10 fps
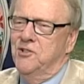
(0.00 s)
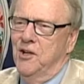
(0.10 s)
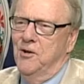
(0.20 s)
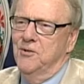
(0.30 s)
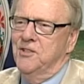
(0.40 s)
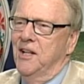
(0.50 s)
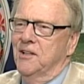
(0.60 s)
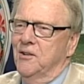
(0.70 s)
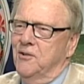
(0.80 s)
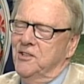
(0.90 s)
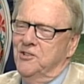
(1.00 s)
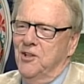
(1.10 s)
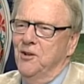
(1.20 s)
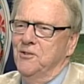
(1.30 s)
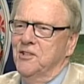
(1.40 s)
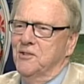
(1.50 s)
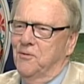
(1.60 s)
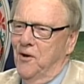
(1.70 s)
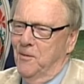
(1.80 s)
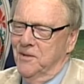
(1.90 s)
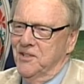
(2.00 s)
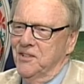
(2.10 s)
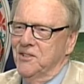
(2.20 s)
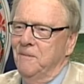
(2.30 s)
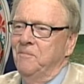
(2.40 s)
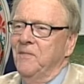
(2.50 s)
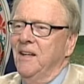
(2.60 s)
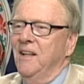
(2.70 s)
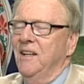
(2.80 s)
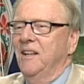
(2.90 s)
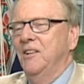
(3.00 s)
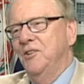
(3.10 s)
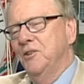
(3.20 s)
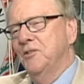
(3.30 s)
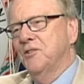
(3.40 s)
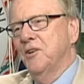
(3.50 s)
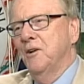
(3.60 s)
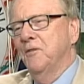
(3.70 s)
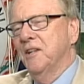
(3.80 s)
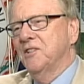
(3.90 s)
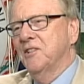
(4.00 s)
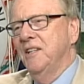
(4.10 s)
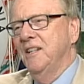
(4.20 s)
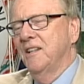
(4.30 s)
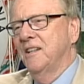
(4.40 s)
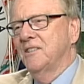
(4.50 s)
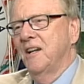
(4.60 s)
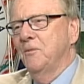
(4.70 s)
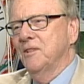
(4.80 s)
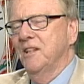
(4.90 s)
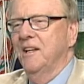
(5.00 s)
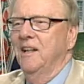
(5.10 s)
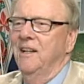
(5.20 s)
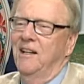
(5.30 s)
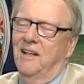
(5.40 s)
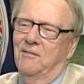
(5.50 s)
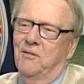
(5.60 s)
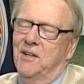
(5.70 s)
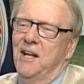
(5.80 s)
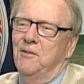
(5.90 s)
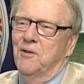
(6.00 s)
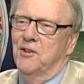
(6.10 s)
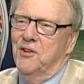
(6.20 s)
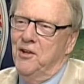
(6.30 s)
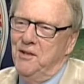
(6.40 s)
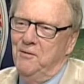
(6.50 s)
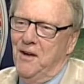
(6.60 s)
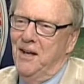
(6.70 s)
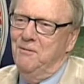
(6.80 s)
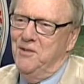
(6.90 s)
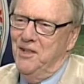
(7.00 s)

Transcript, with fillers: Jones, Delegate Chris Jones, is a pharmacist. Yes, sir. You serve in a seat that, as I was looking uh, for now for 35